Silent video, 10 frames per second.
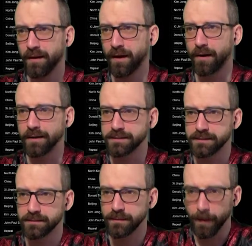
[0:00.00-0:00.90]
All right,
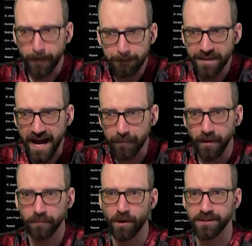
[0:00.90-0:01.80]
let's
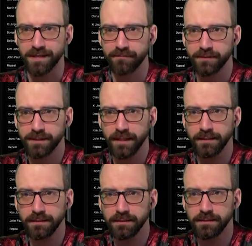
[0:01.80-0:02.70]
pause that for a second.